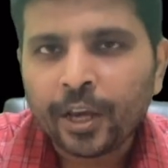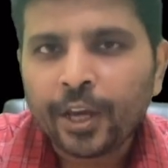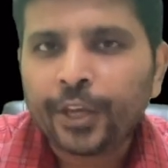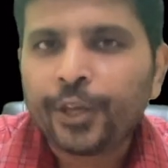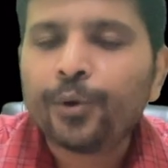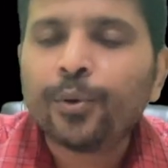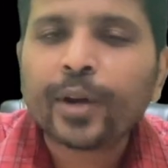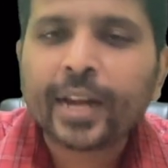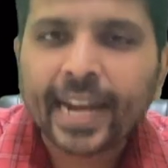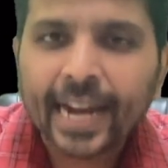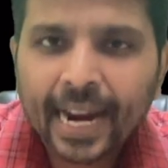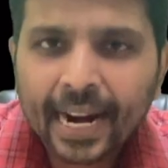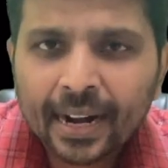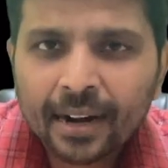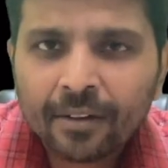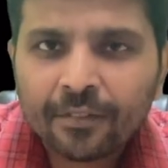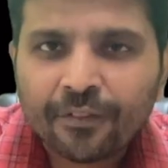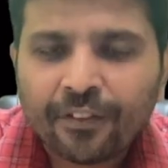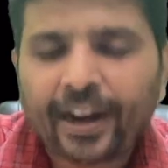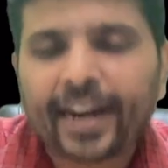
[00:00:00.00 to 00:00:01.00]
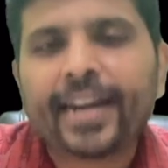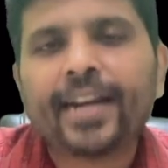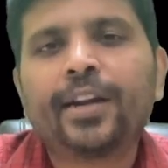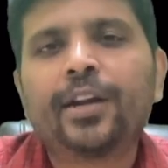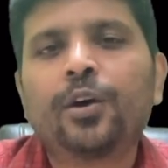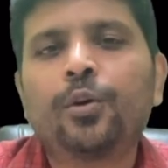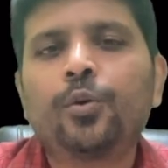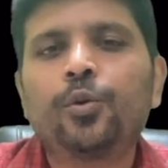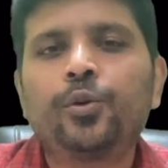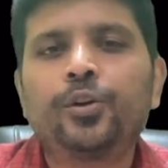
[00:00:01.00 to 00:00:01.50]
you can
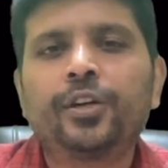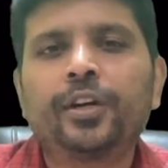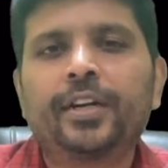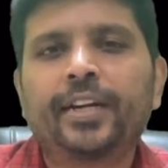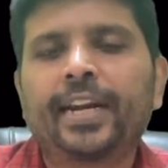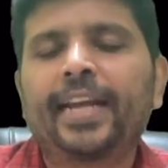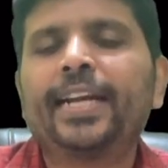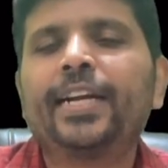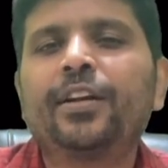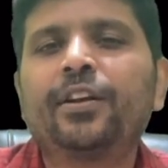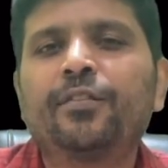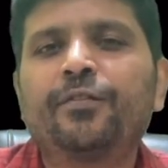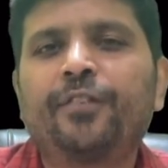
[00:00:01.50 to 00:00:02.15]
try to